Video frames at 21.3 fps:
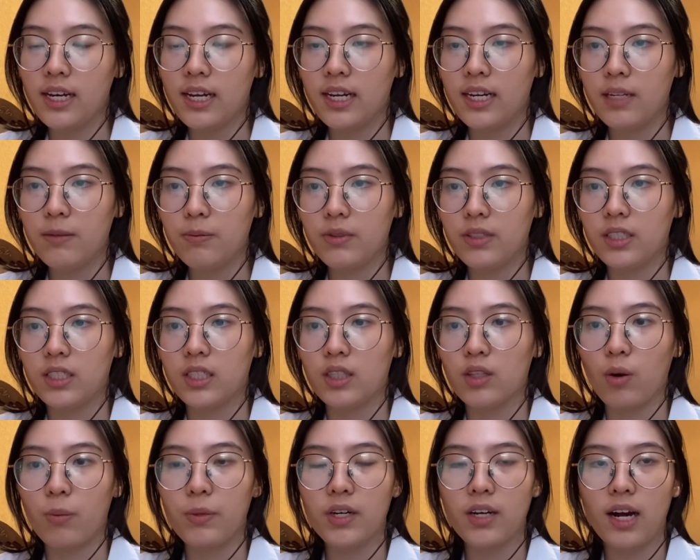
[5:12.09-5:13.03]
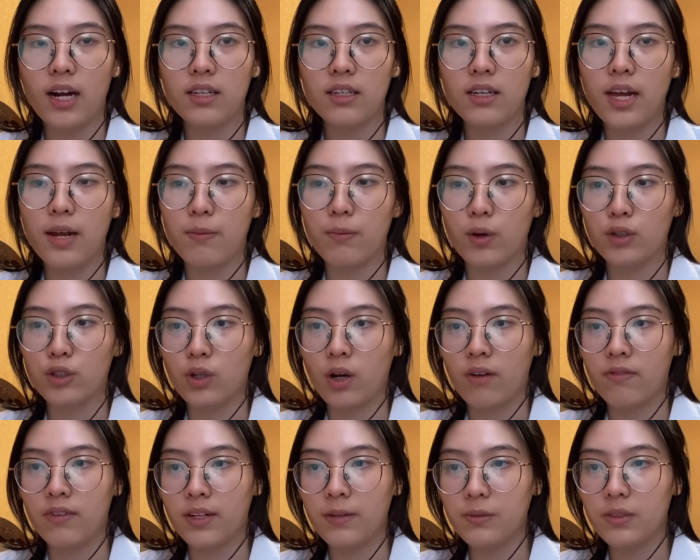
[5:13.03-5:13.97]
Lips is in normal color and moisture
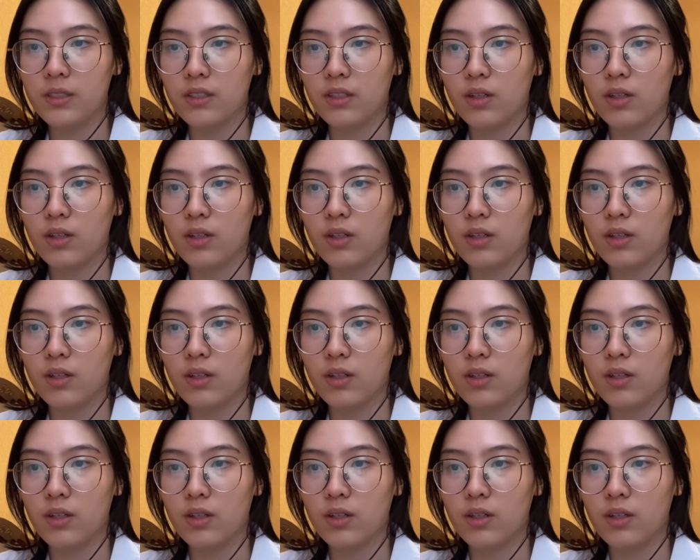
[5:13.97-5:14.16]
of lips.